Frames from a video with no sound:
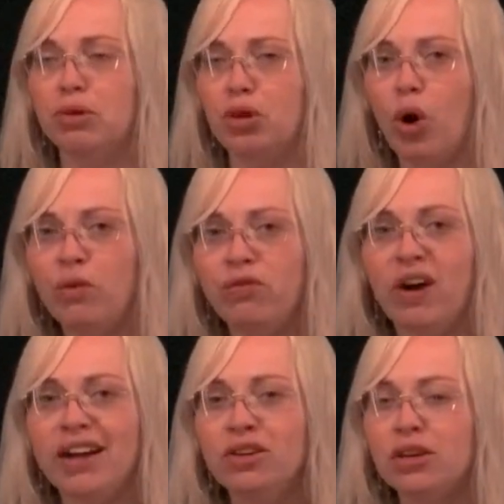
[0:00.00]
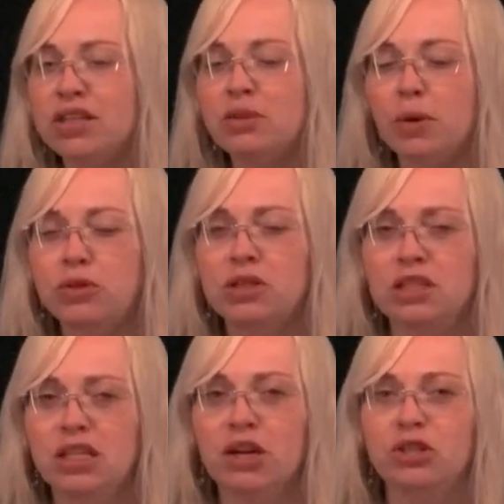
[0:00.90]
Code finder as opposed to
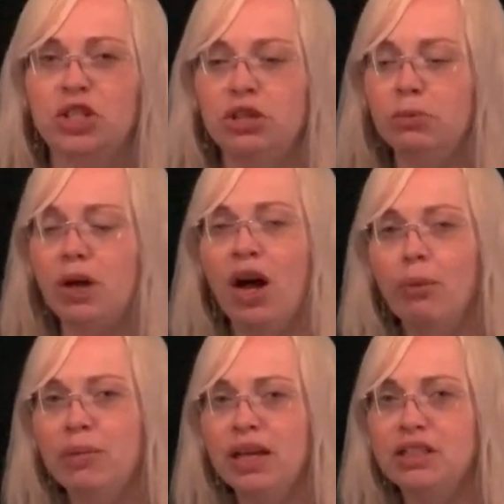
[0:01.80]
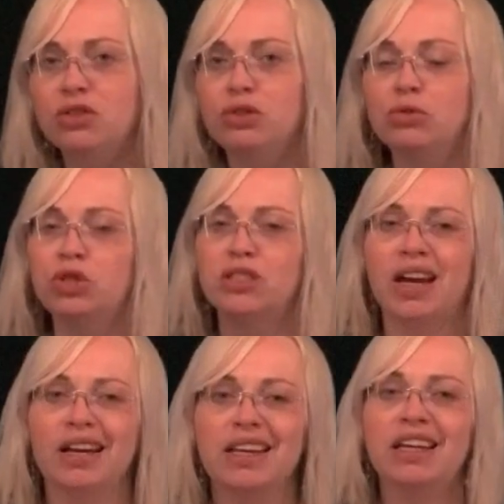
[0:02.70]
DRG will help me to just
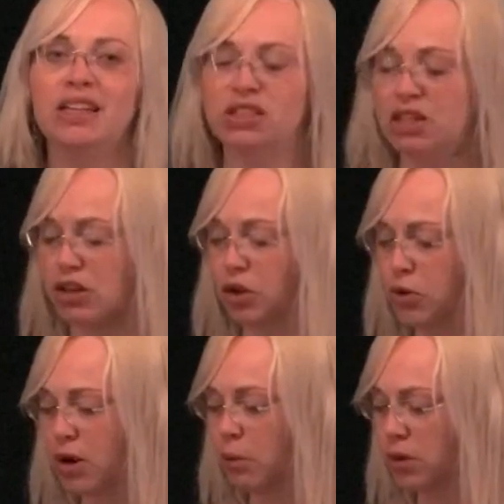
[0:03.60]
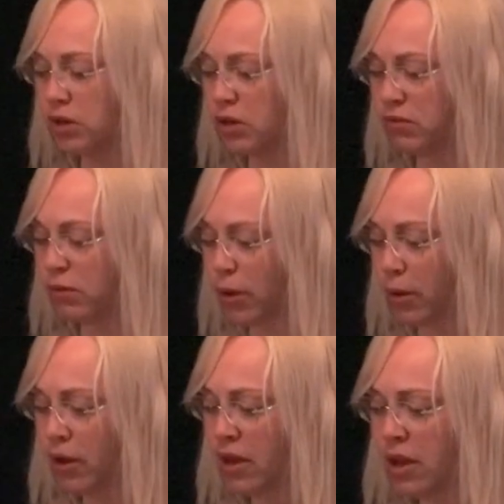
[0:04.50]
kind of get into the code I want to look for.